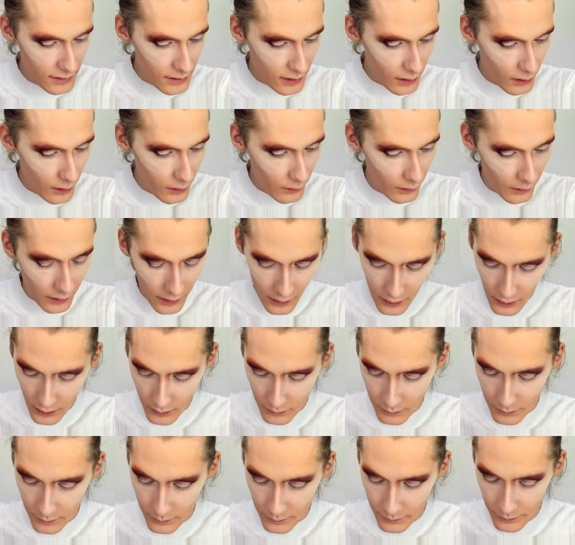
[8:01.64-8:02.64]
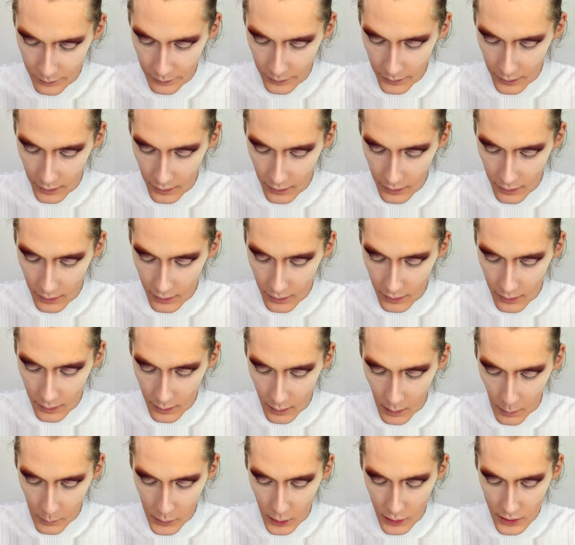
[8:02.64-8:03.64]
so I'm
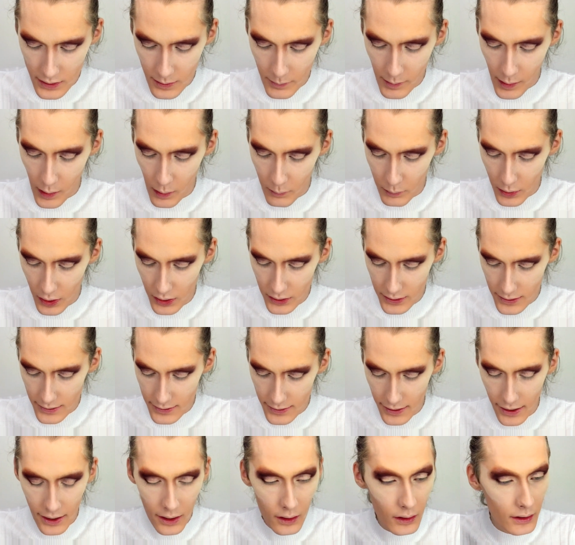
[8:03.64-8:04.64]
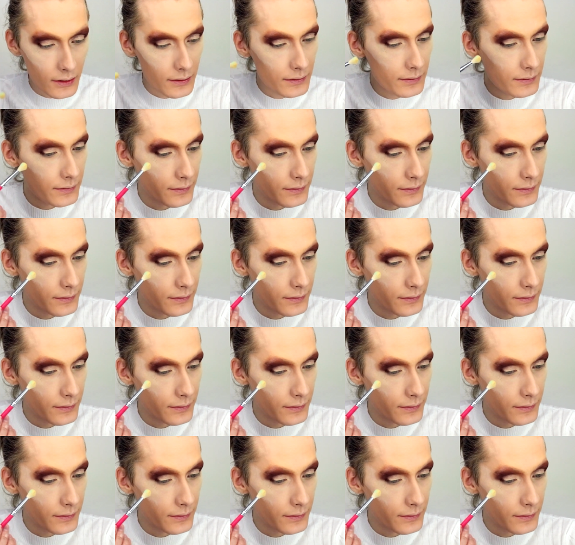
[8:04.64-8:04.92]
using my own brushes now.